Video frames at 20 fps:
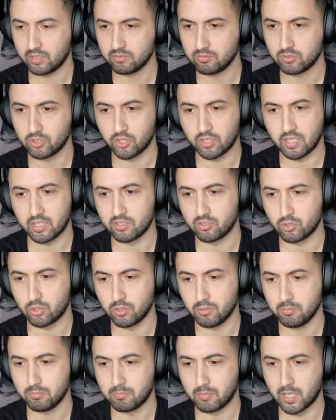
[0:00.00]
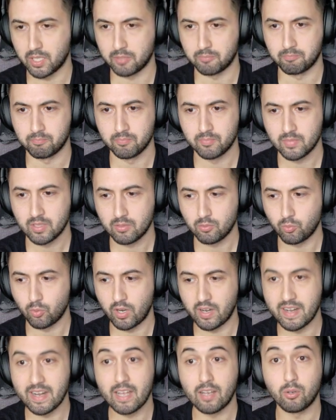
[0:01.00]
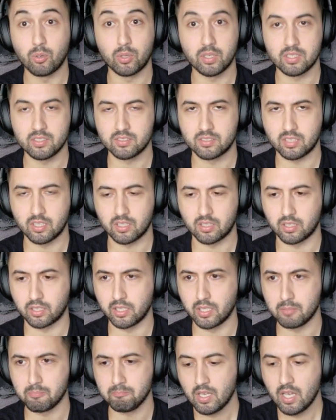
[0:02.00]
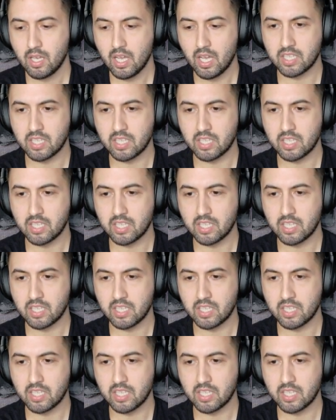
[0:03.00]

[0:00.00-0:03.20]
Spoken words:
Not the intro, but we're now inside the game.